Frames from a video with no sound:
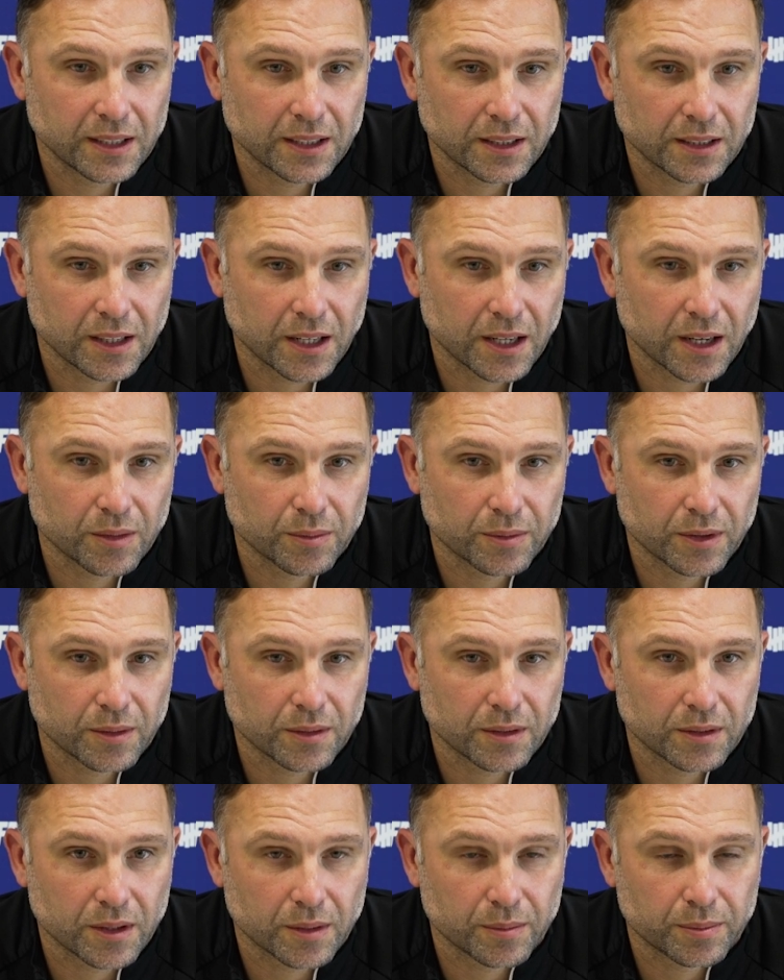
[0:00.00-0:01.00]
You know,
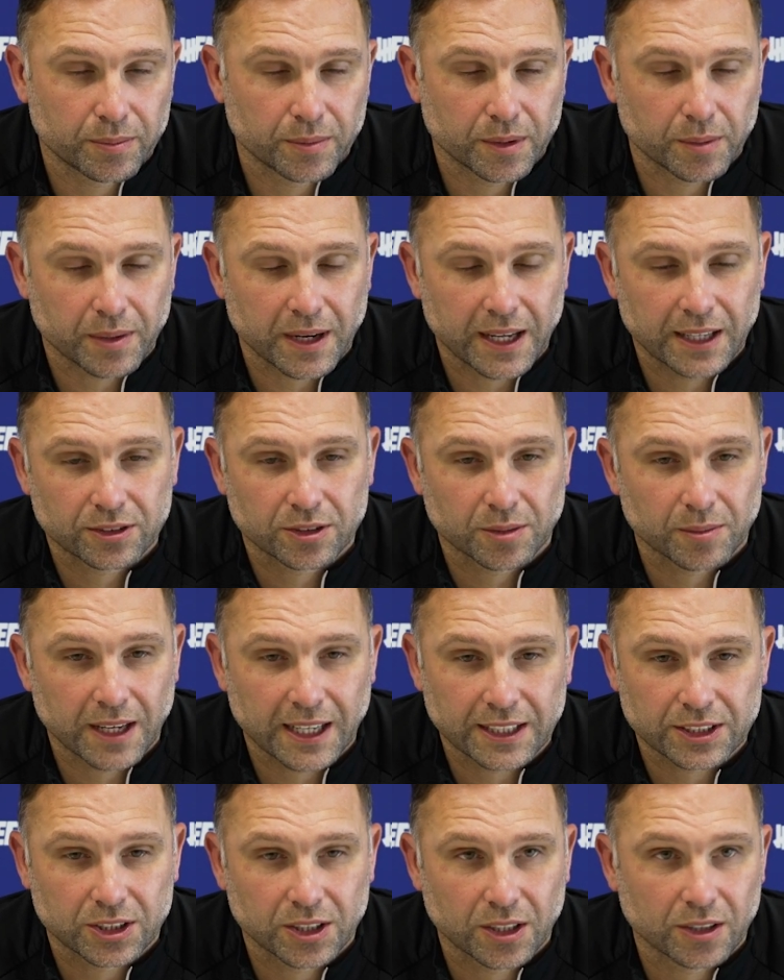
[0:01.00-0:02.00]
the players from
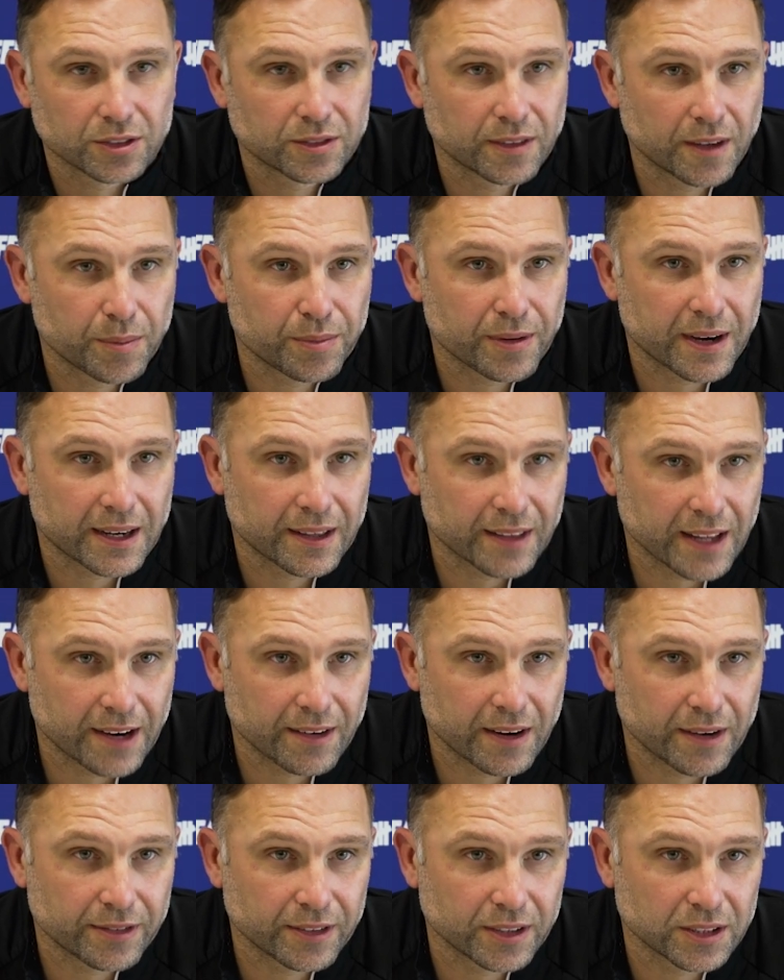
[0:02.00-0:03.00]
last year, I was very proud of their
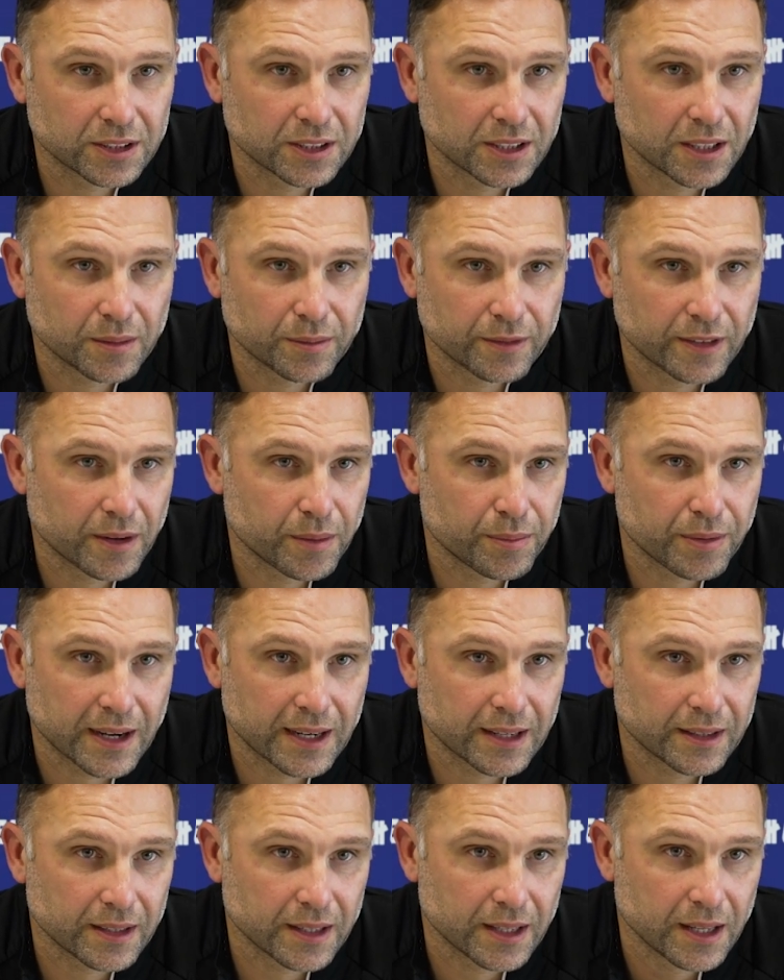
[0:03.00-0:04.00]
efforts, and I'm very
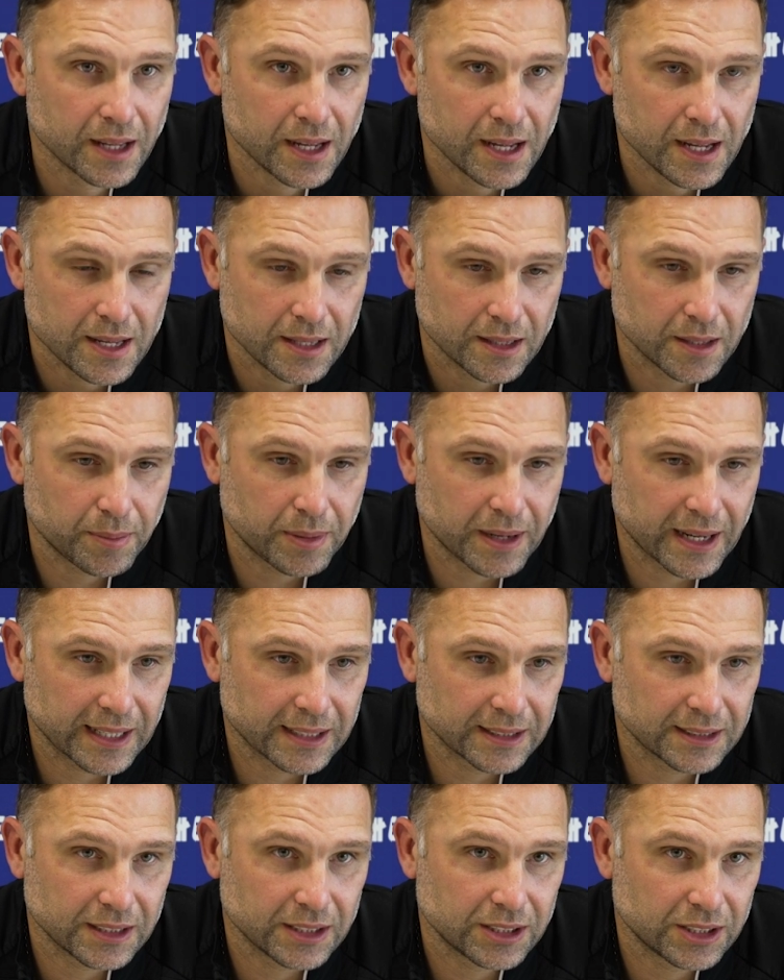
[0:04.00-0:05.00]
proud of the
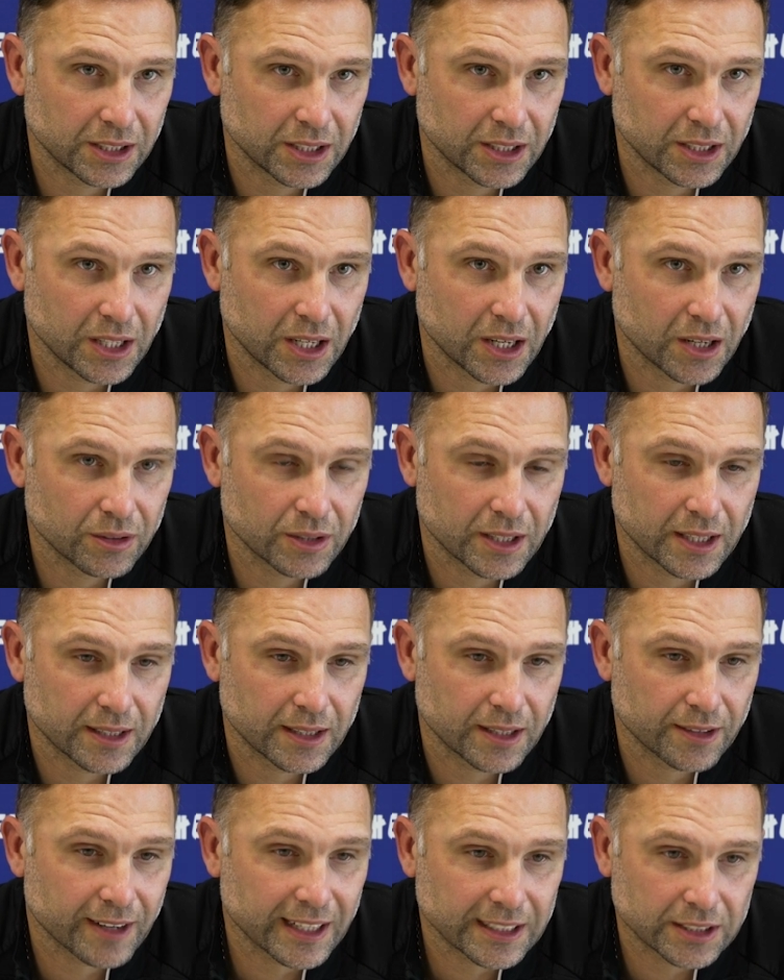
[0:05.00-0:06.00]
players this year. You know,
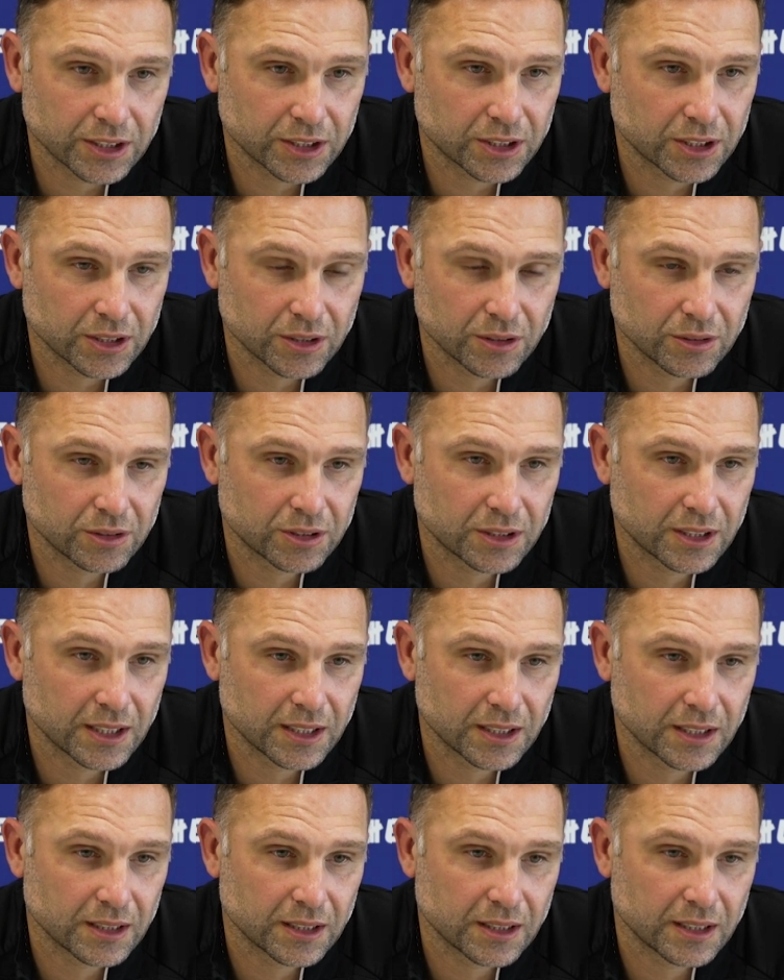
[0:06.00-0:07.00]
their attitudes,
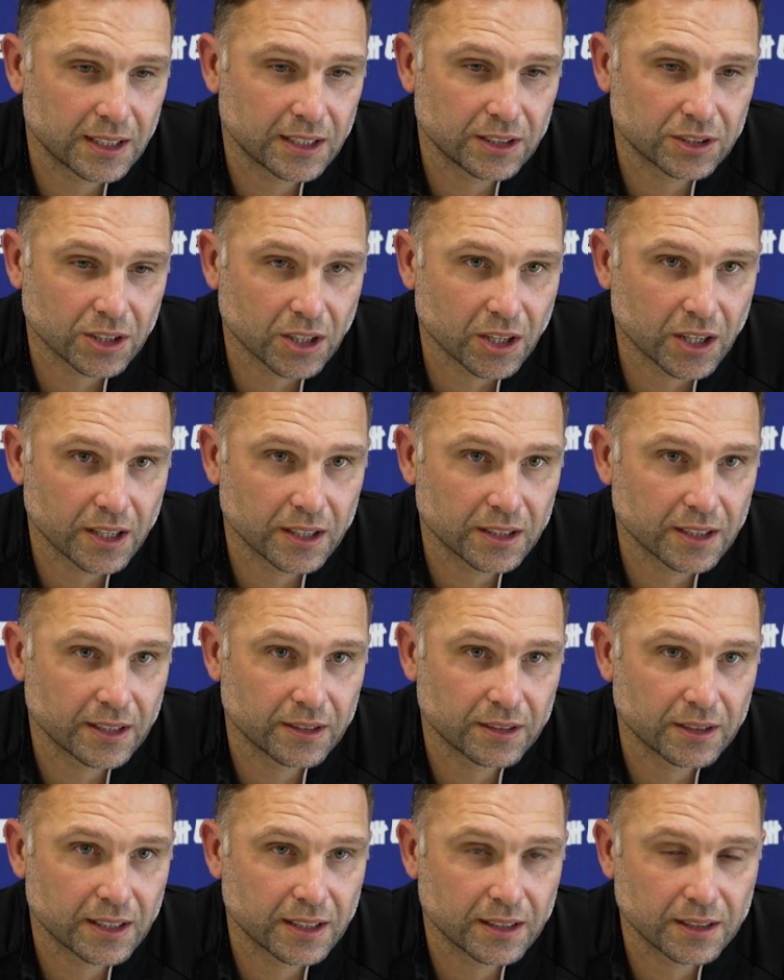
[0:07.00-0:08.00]
their desire,
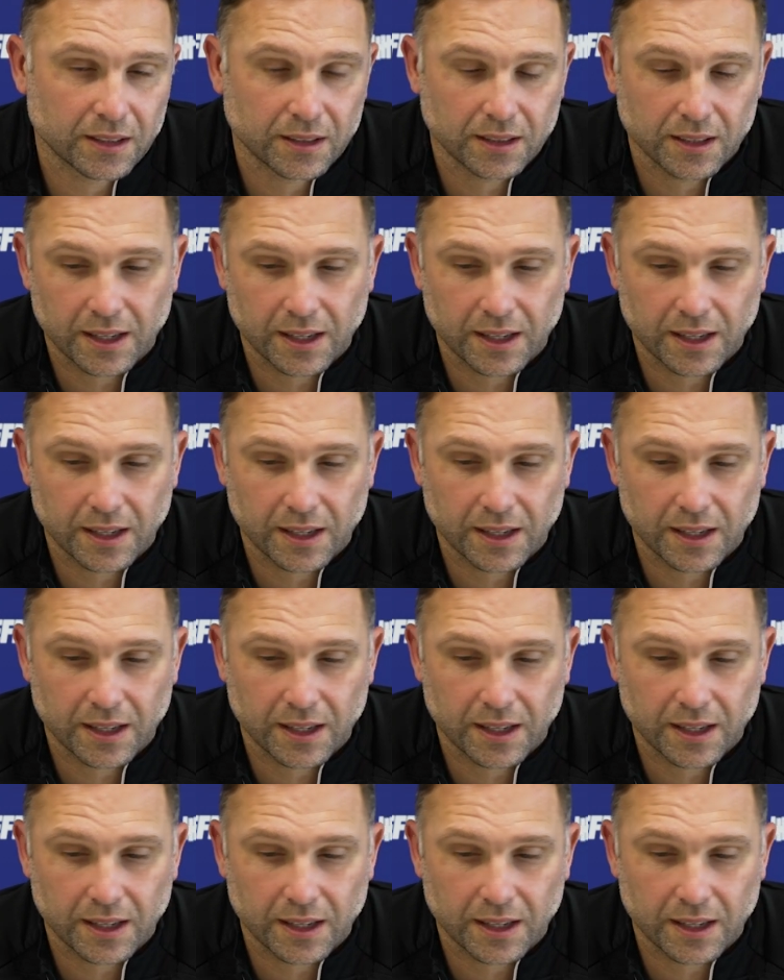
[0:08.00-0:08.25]
the